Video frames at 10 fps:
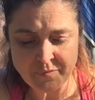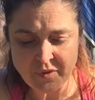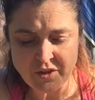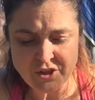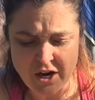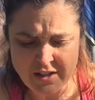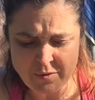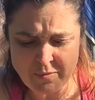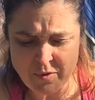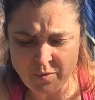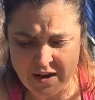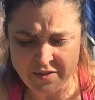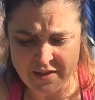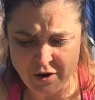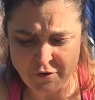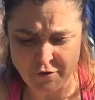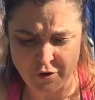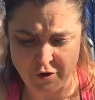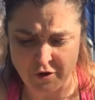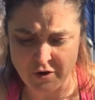Charlie would be right there for
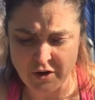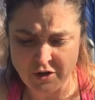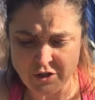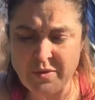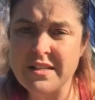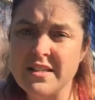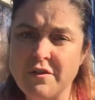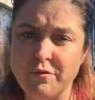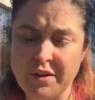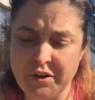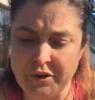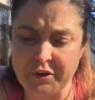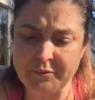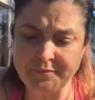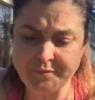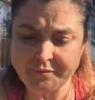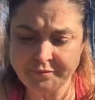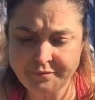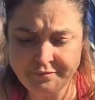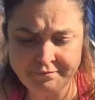her, doing stuff with her.
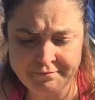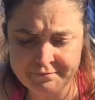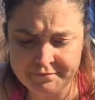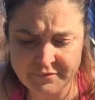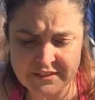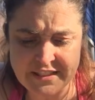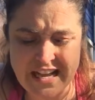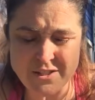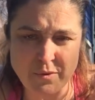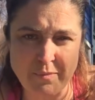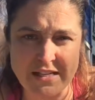That's what best